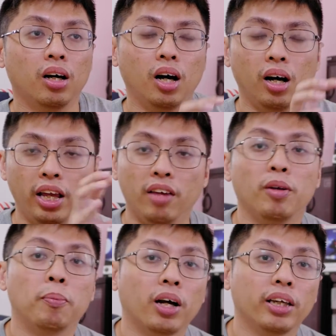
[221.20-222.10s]

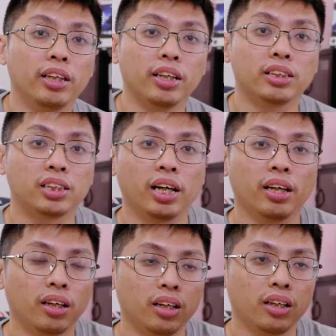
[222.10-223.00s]
heavy plug-in inside,
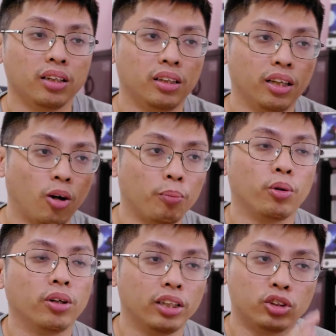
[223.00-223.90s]
the
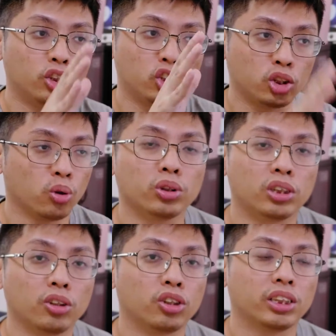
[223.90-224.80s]
computer actually slows
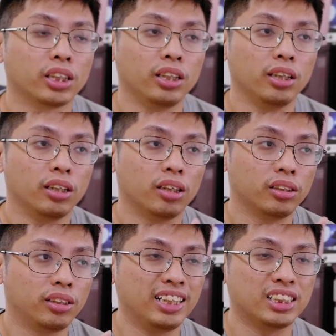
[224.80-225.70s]
down drastically. The
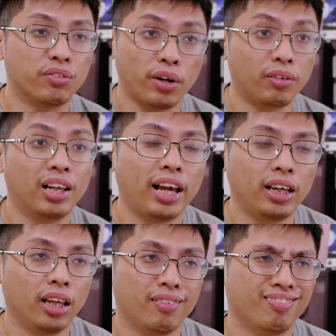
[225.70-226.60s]
thing is very
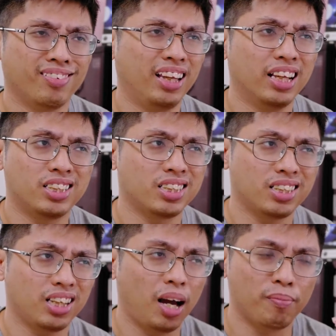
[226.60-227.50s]
lag, and
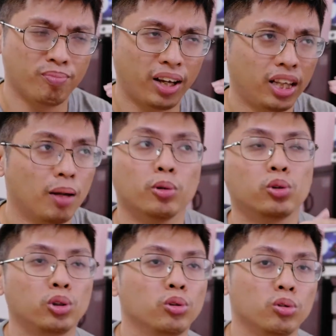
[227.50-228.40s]
I'm unable
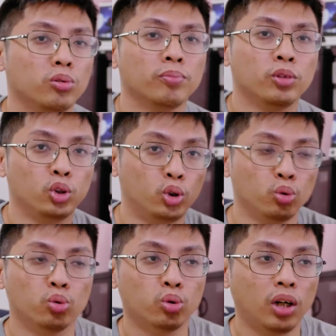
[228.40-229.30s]
to
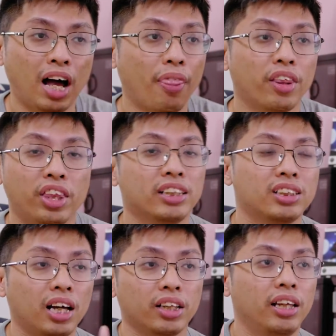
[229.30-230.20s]
do other things
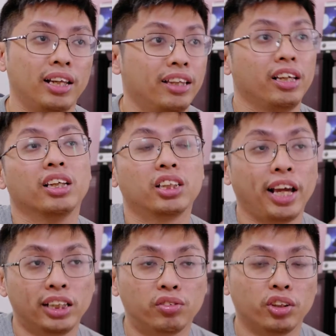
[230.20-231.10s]
other than letting it
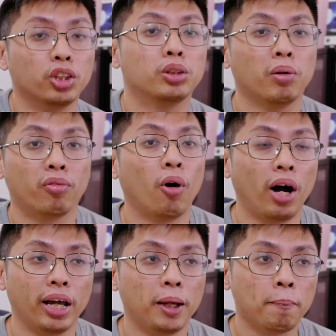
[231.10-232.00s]
catch finish before
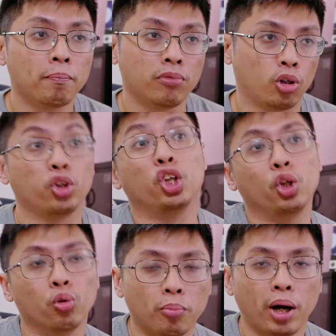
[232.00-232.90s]
I
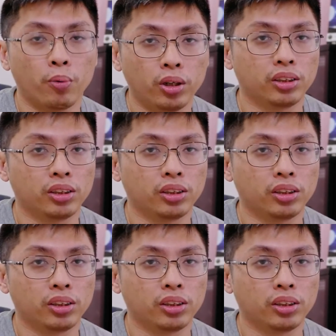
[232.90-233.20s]
continue my work